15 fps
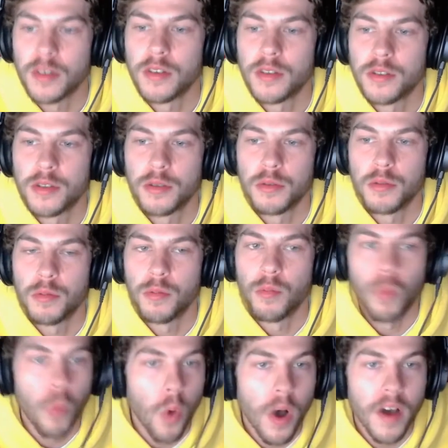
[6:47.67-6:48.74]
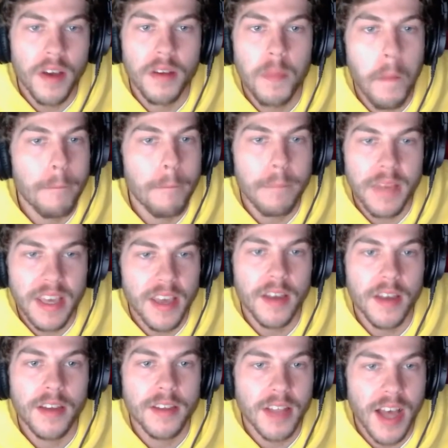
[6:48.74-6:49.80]
do one
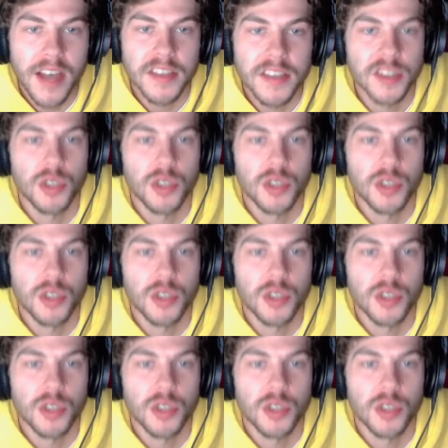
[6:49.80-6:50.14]
big last